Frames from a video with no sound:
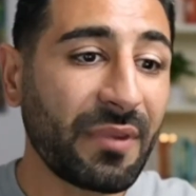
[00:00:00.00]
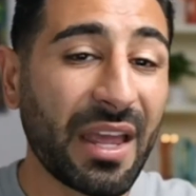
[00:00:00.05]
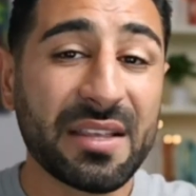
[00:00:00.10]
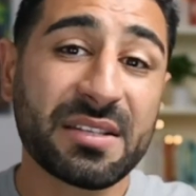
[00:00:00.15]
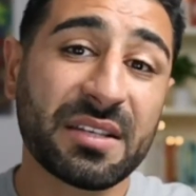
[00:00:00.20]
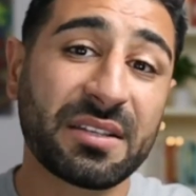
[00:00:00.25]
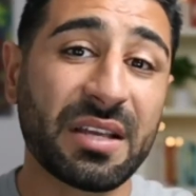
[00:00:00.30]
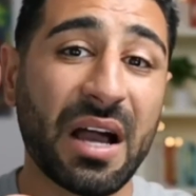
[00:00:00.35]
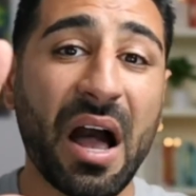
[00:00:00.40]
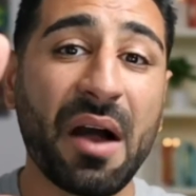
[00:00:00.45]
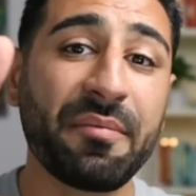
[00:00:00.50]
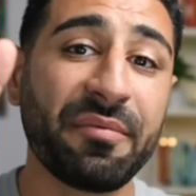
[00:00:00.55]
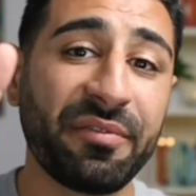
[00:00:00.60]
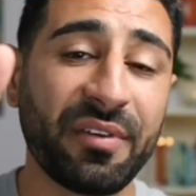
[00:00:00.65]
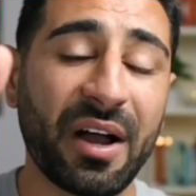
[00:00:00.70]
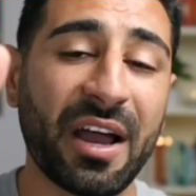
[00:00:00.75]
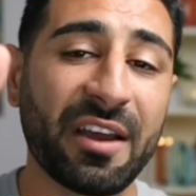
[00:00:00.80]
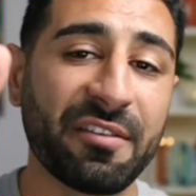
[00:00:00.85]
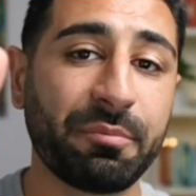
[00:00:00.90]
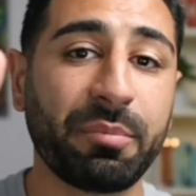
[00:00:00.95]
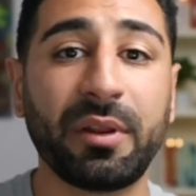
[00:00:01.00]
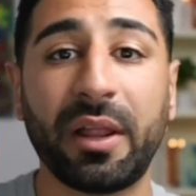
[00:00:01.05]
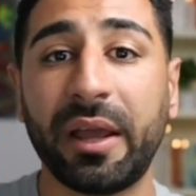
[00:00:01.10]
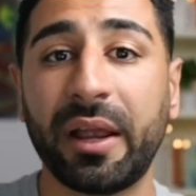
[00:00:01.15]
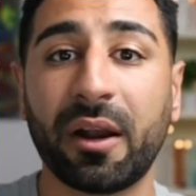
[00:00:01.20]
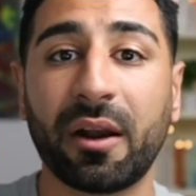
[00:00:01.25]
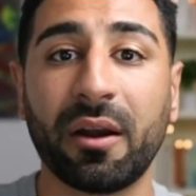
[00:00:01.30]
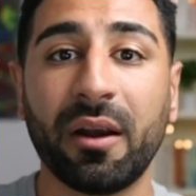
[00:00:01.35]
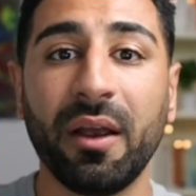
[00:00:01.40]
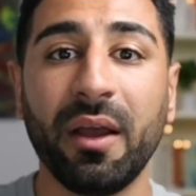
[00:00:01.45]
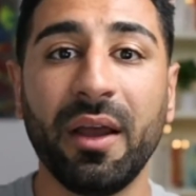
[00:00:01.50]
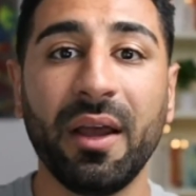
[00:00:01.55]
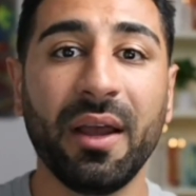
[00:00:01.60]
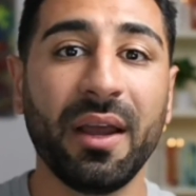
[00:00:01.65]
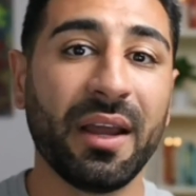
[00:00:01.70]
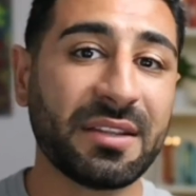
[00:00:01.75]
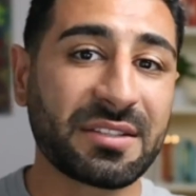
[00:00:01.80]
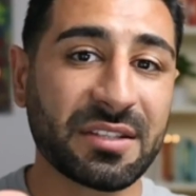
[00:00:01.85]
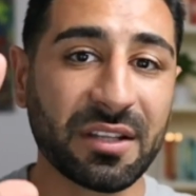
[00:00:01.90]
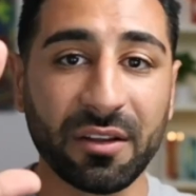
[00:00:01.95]
It's a top 5 player.
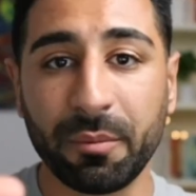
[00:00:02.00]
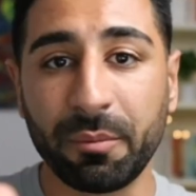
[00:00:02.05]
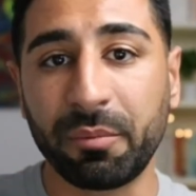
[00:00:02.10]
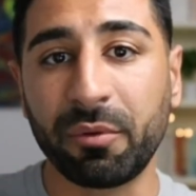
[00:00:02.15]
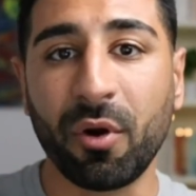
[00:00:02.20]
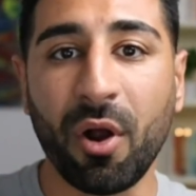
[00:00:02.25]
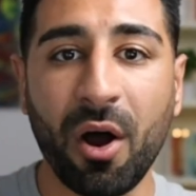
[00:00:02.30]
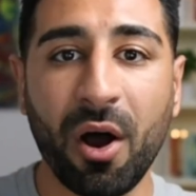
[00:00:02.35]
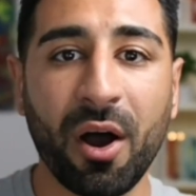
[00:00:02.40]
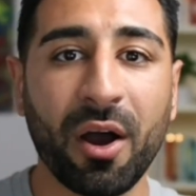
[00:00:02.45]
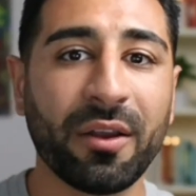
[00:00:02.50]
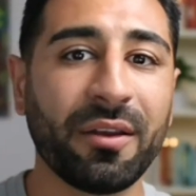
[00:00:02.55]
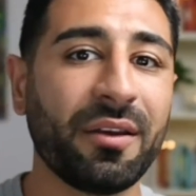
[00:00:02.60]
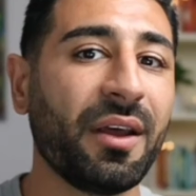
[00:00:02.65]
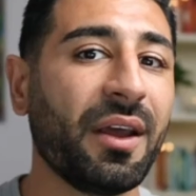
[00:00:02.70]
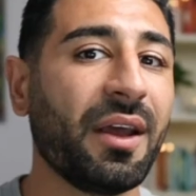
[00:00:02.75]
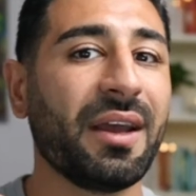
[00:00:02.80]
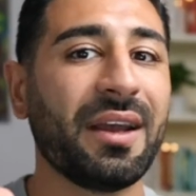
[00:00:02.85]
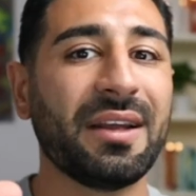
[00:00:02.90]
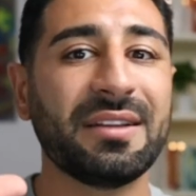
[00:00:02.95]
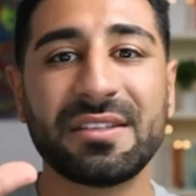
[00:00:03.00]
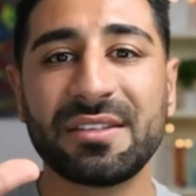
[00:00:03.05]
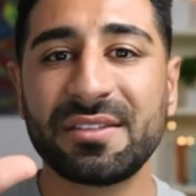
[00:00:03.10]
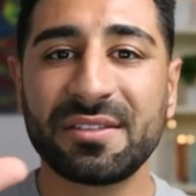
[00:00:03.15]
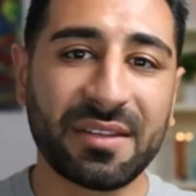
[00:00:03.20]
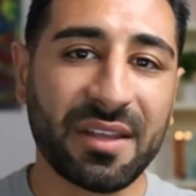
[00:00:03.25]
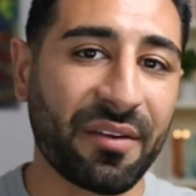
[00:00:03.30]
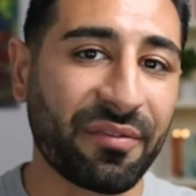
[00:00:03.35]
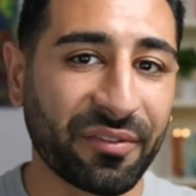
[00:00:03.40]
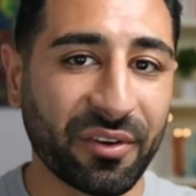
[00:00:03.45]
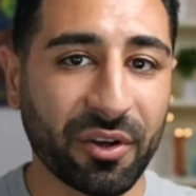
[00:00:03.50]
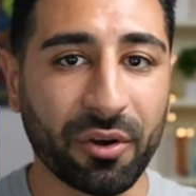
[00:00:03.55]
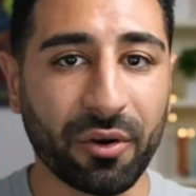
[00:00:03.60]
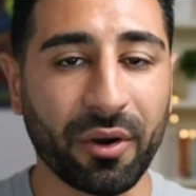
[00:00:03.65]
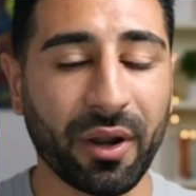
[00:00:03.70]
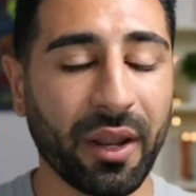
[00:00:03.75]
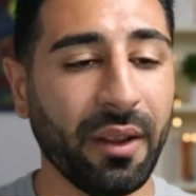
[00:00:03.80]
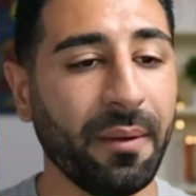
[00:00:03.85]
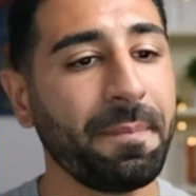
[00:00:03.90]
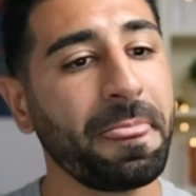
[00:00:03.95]
It's a LeBron. It's a Steph Curry.